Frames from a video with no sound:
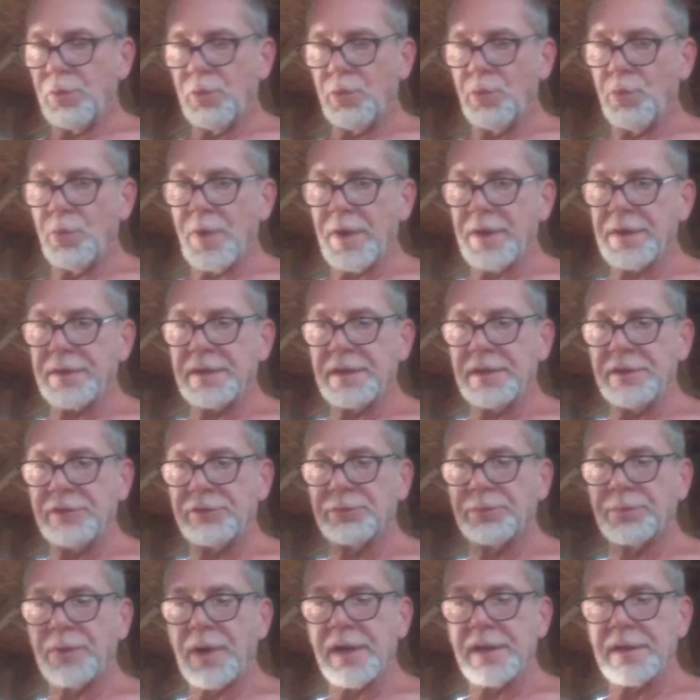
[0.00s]
When he's
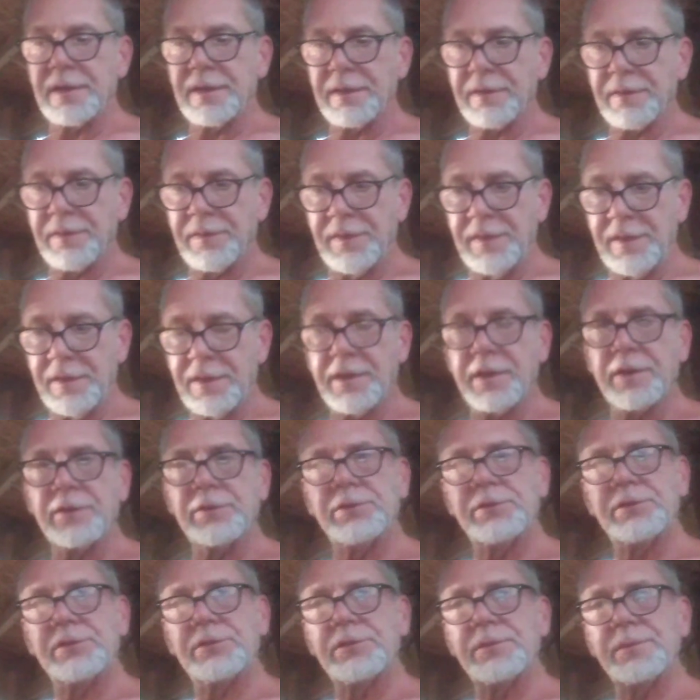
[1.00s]
writing
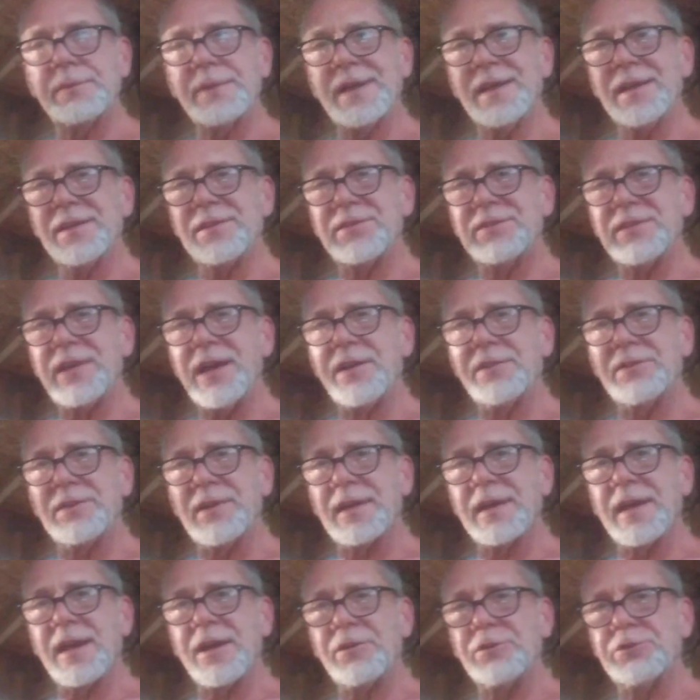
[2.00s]
this, it sounds
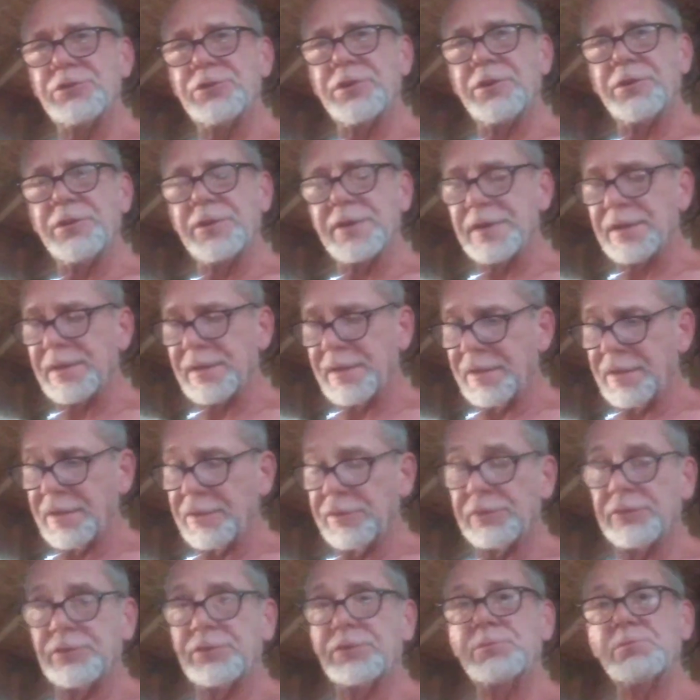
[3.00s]
like Algeria
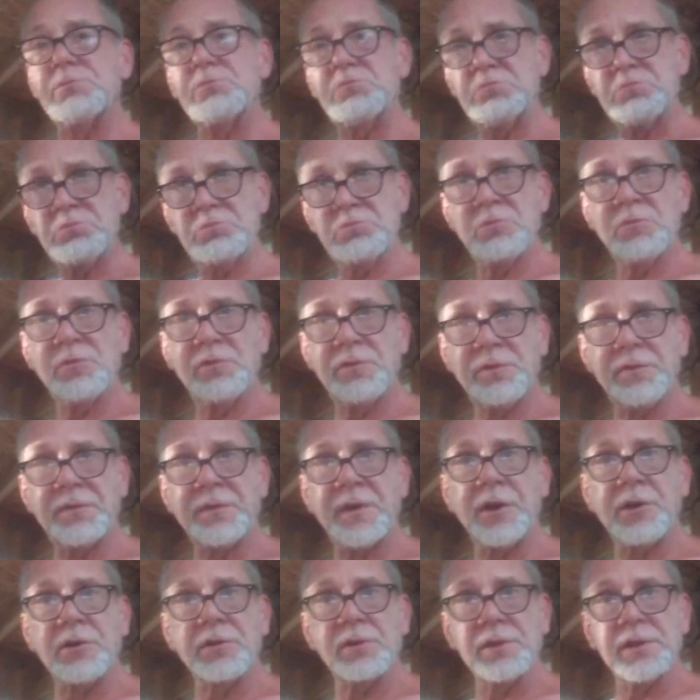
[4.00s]
is
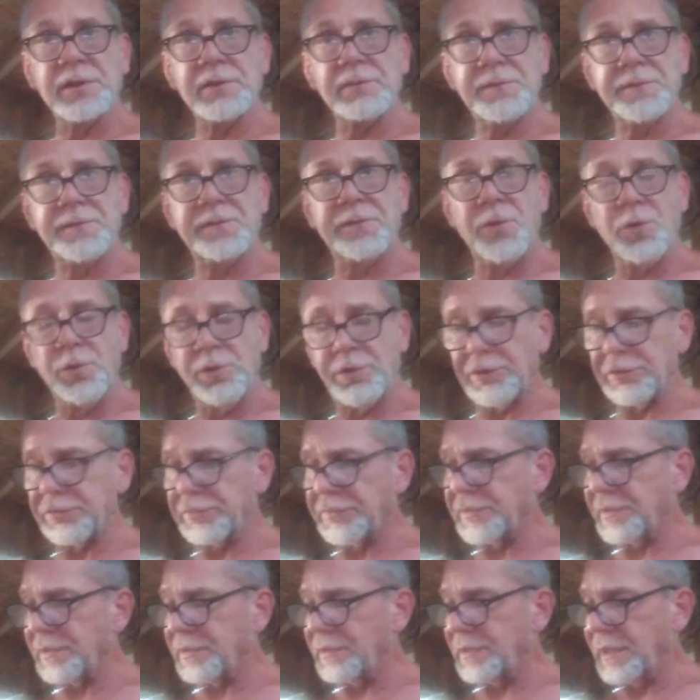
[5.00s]
fairly
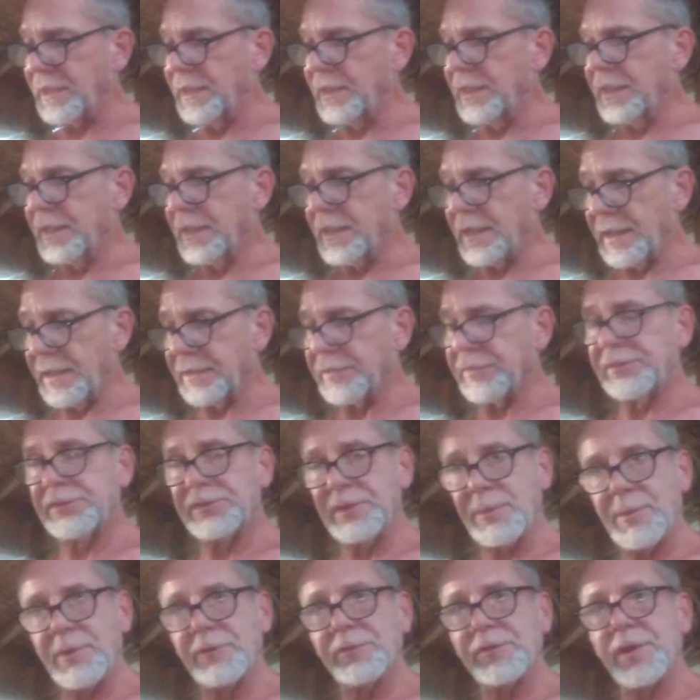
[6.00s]
forested, and
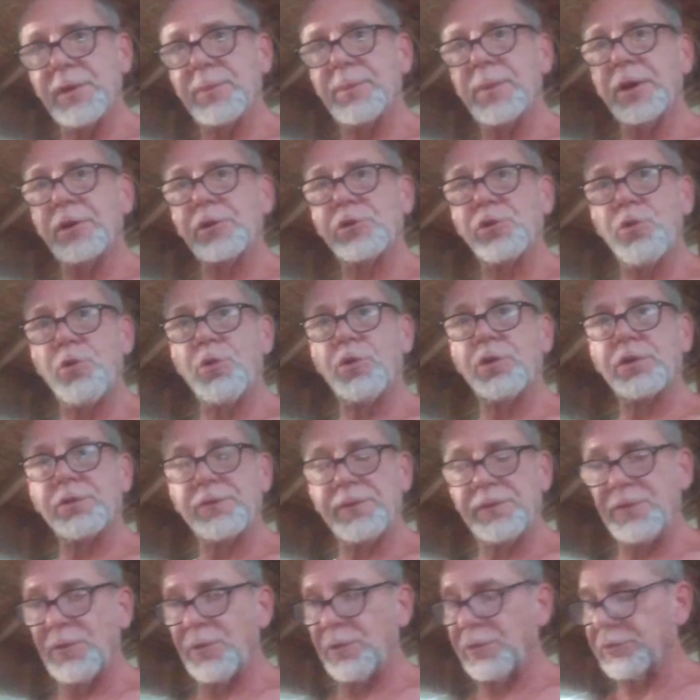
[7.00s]
some of them are cork
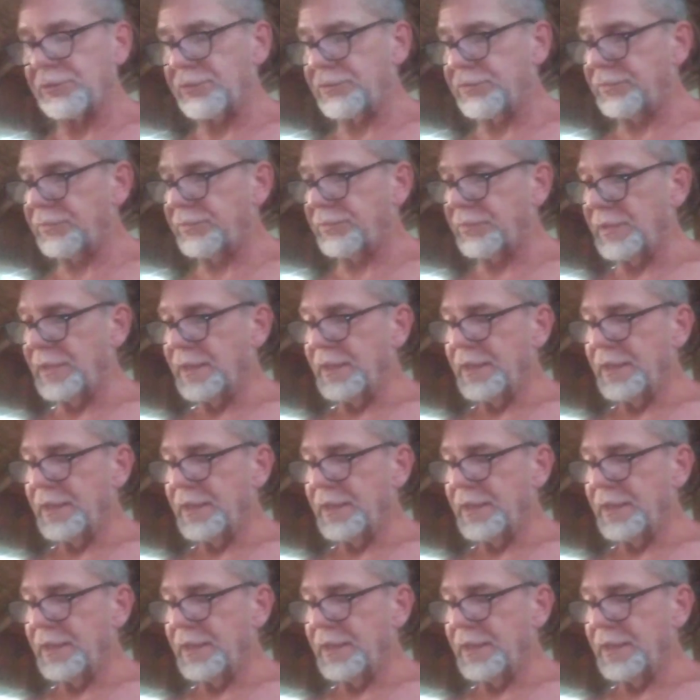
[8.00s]
forests.